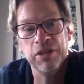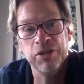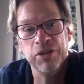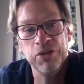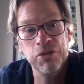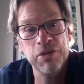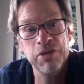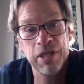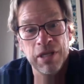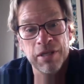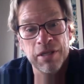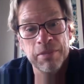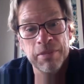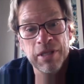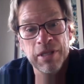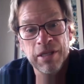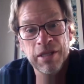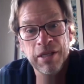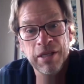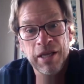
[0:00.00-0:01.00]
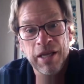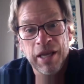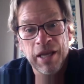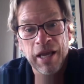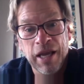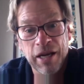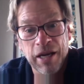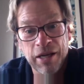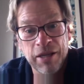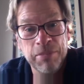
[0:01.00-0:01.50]
to lose him
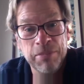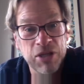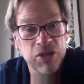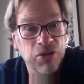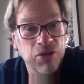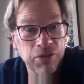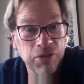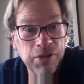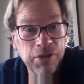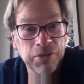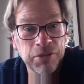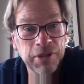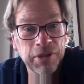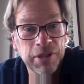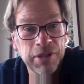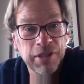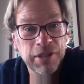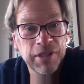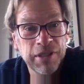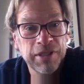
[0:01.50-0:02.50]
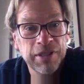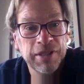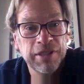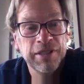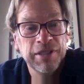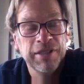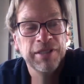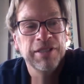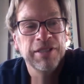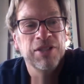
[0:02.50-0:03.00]
and I'd be screwed.
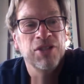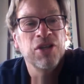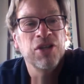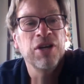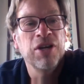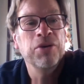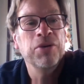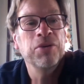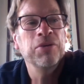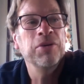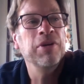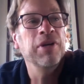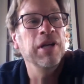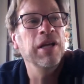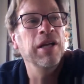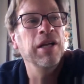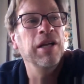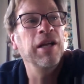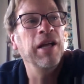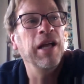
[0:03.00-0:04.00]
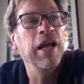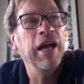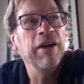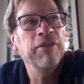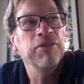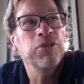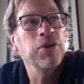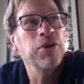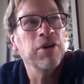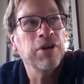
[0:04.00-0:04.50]
So
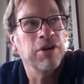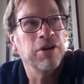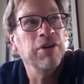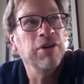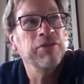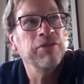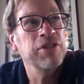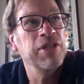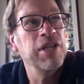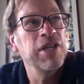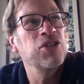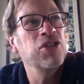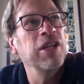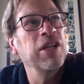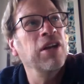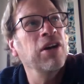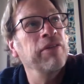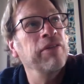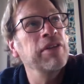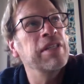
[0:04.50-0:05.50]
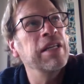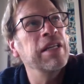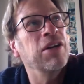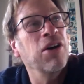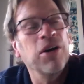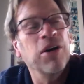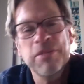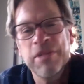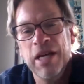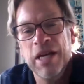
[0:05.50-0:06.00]
after our conversation, he obviously
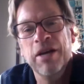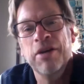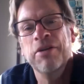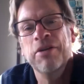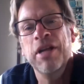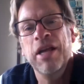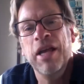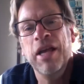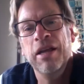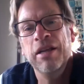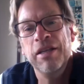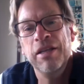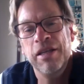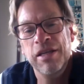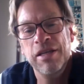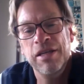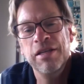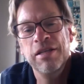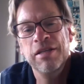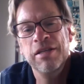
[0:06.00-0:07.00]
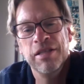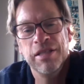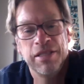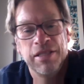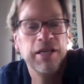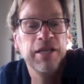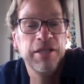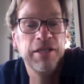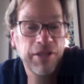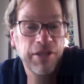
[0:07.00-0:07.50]
calmed down and he
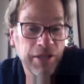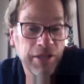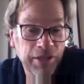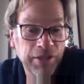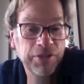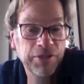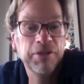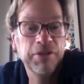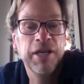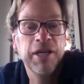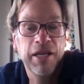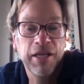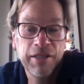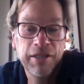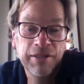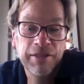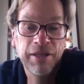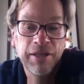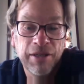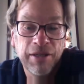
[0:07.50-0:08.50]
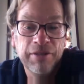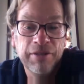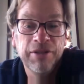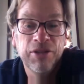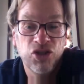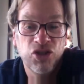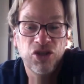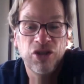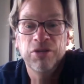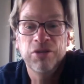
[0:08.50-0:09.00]
decided to go and
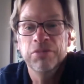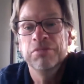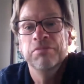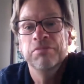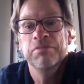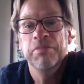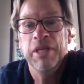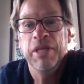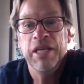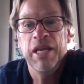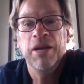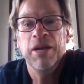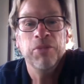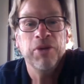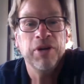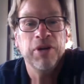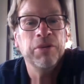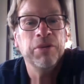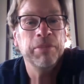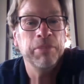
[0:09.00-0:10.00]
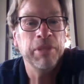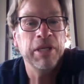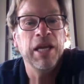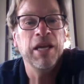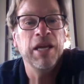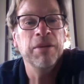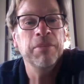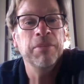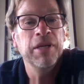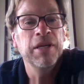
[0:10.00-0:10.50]
the show became what it
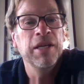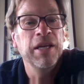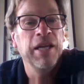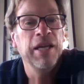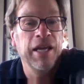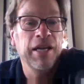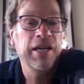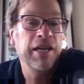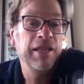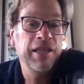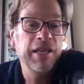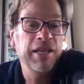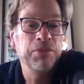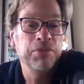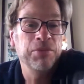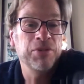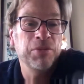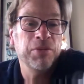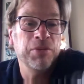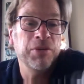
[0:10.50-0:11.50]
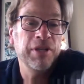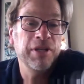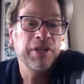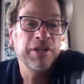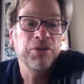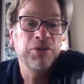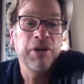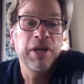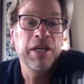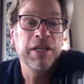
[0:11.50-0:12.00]
became. And I think it was one of the
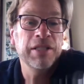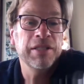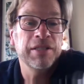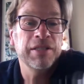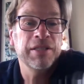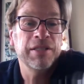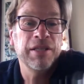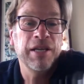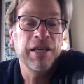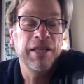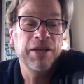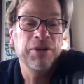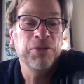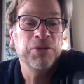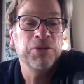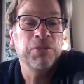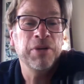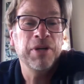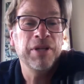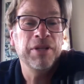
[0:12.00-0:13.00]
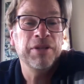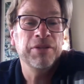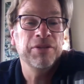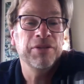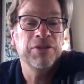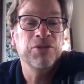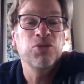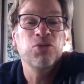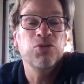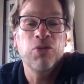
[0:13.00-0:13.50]
greatest, I think it was one of
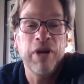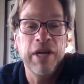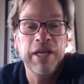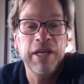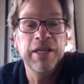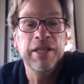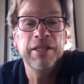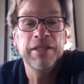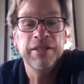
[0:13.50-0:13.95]
those great